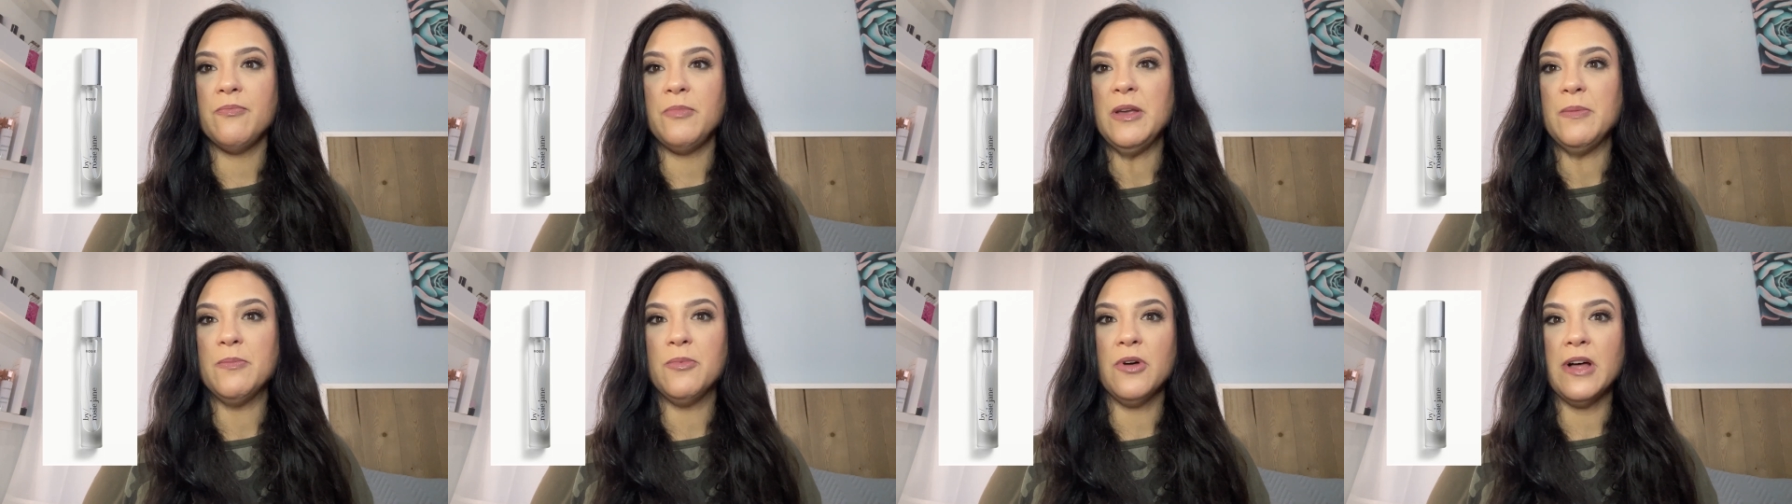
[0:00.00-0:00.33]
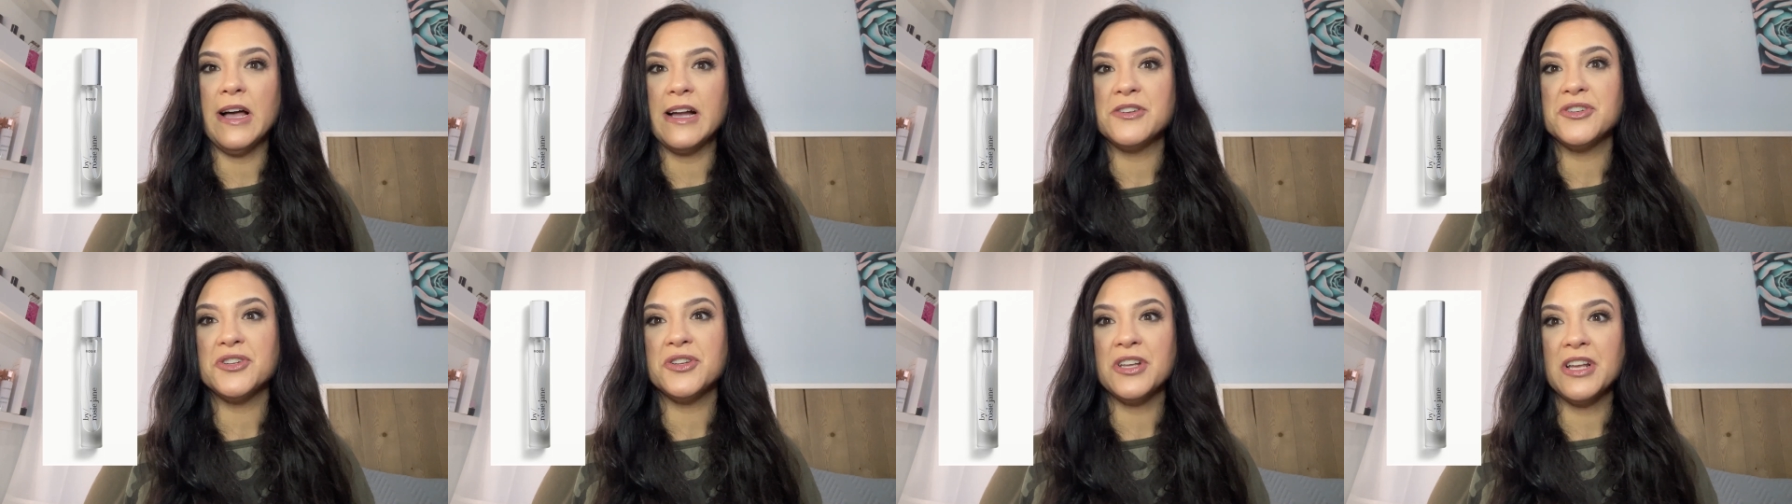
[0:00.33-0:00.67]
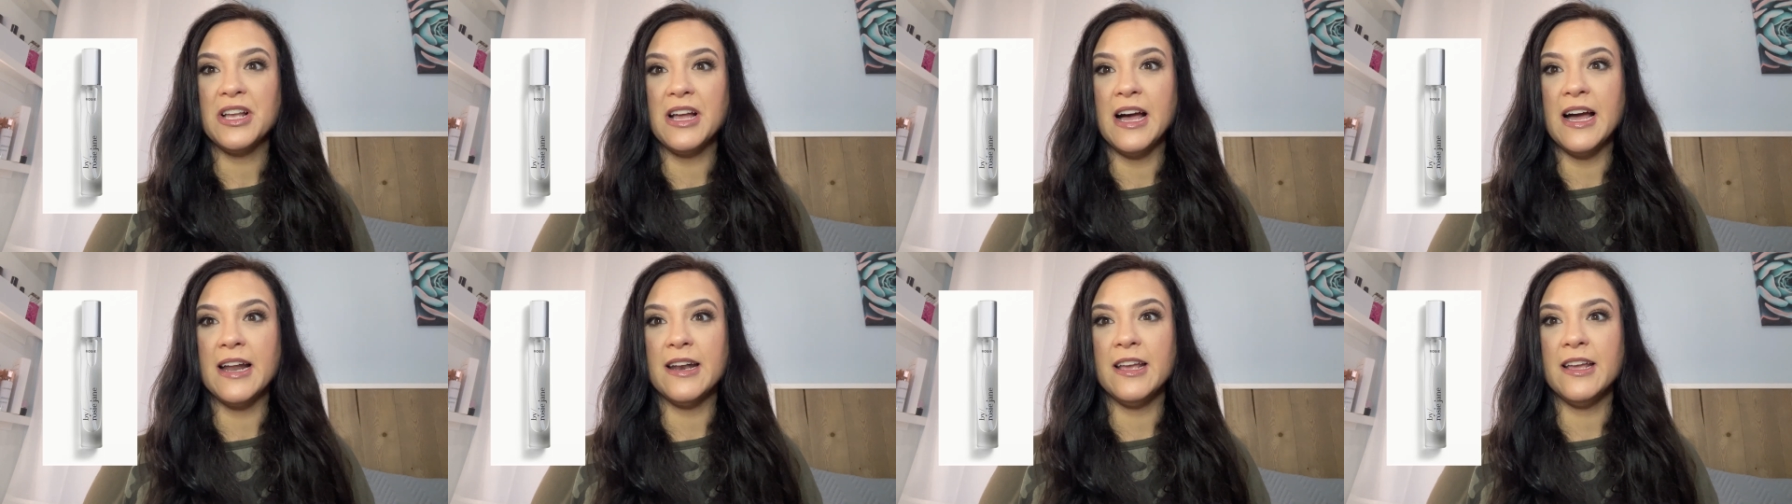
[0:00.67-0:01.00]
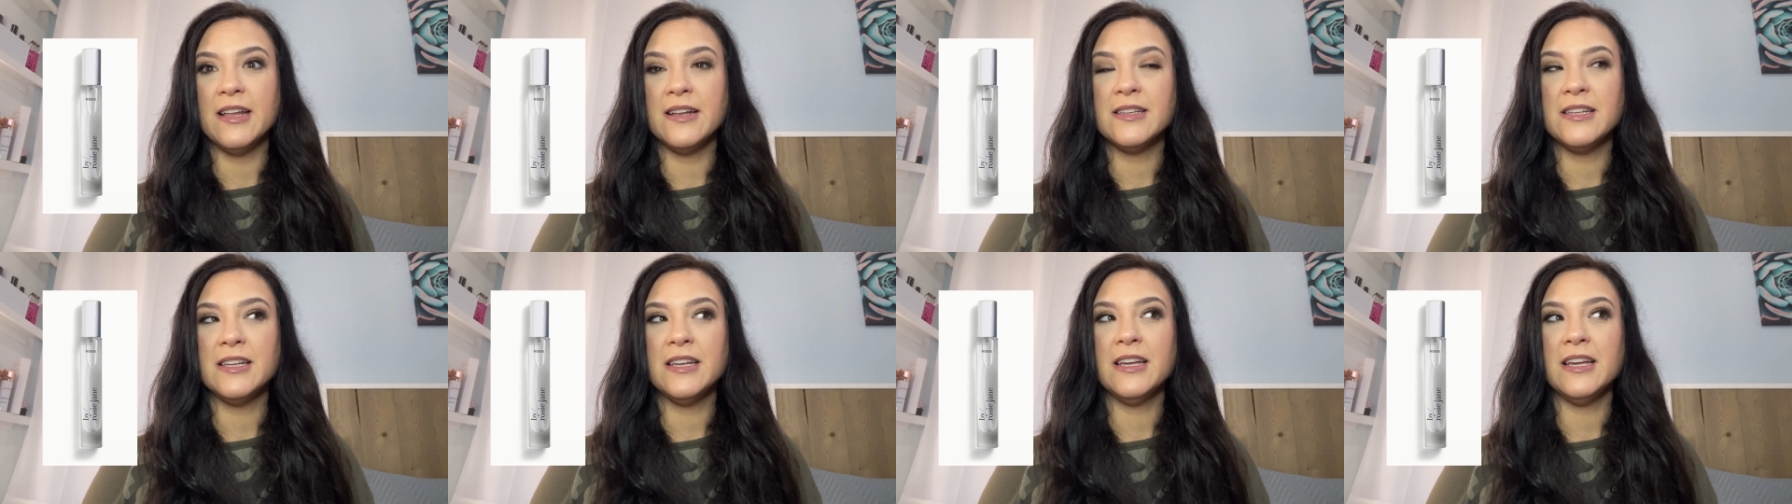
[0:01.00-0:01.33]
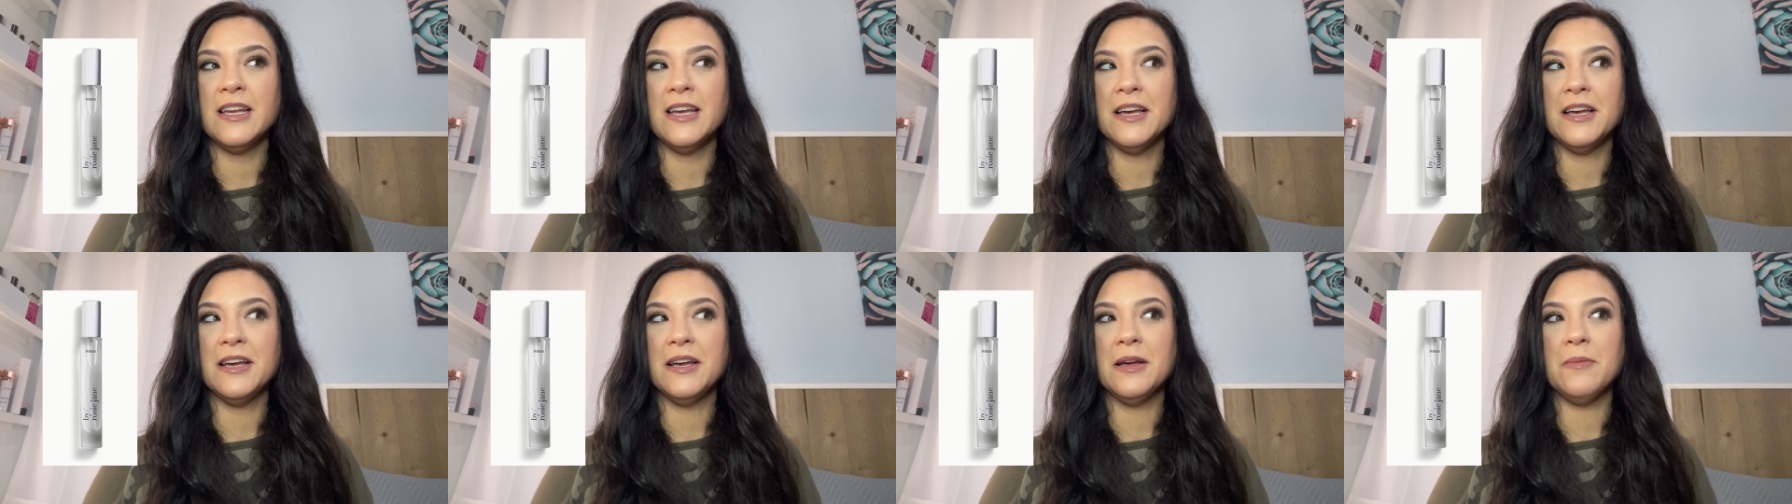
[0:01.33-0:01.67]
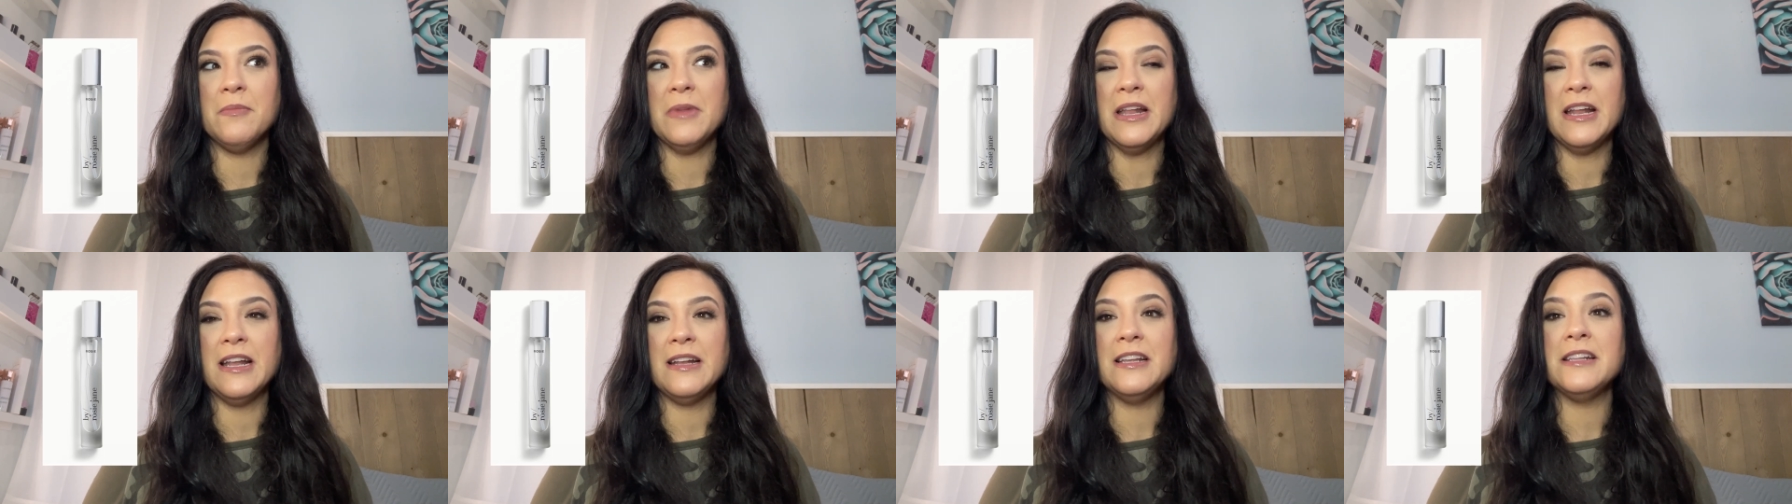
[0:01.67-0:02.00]
people actually got it. Um,
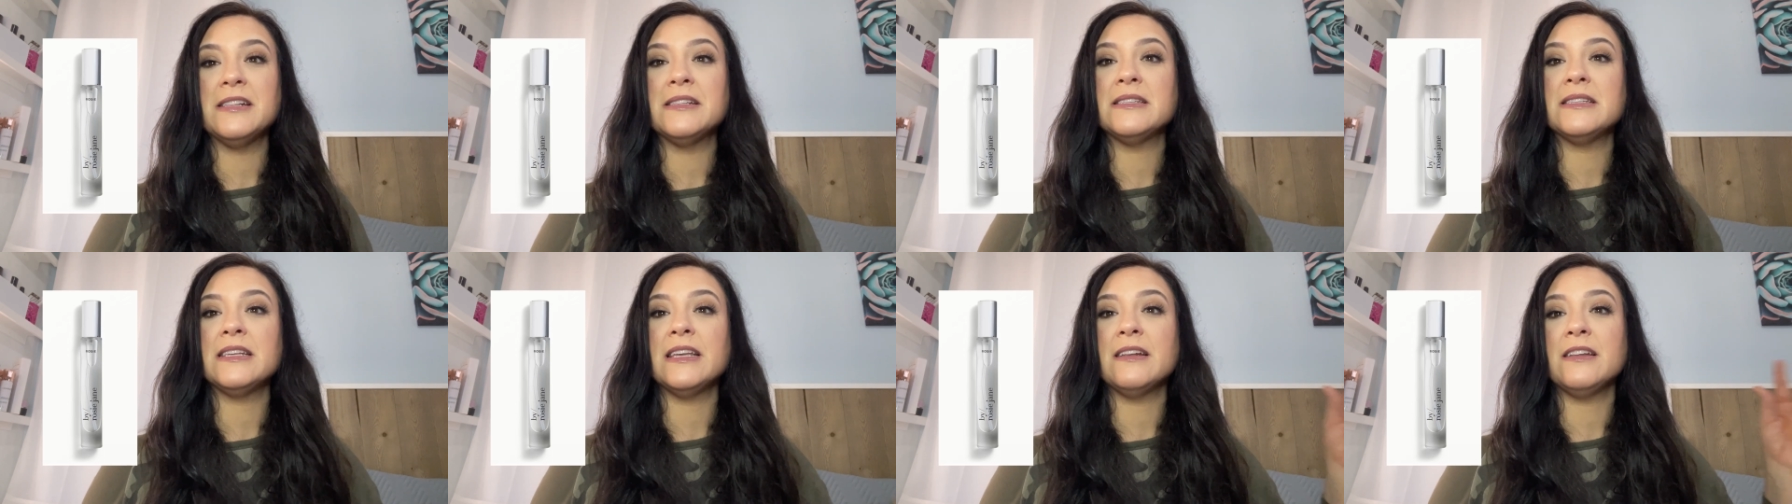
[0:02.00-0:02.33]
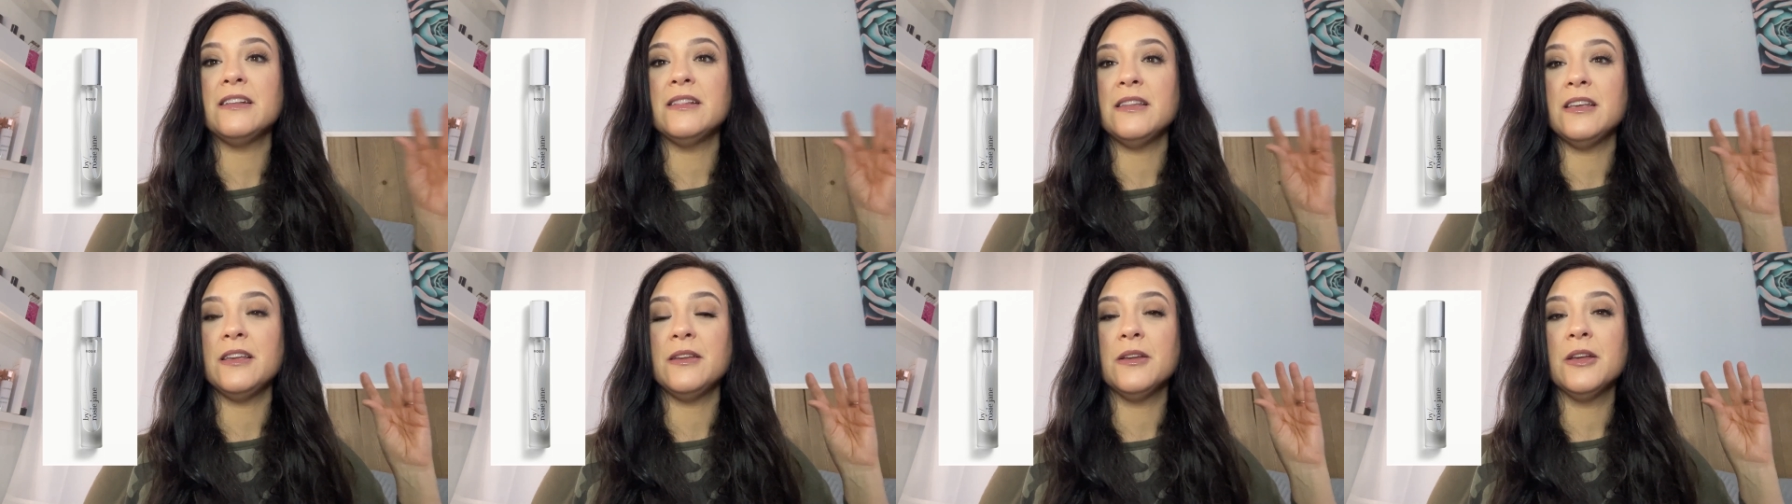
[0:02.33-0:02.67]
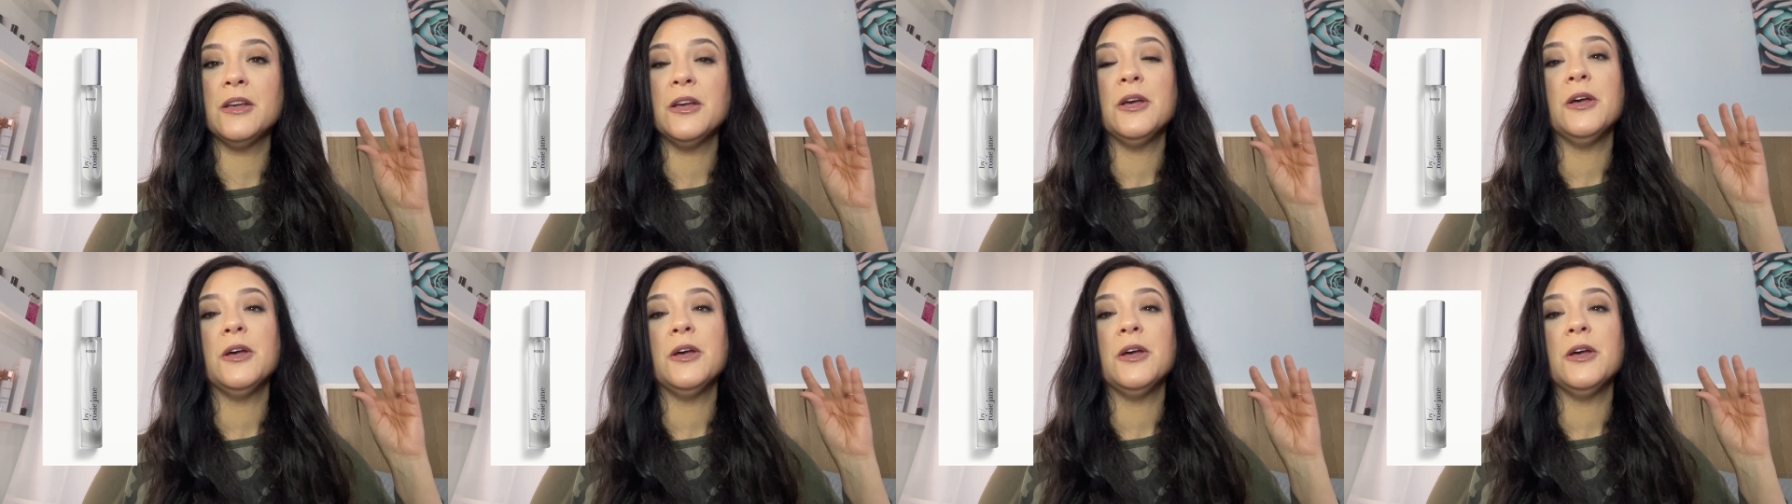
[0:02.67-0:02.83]
and I didn't see it in the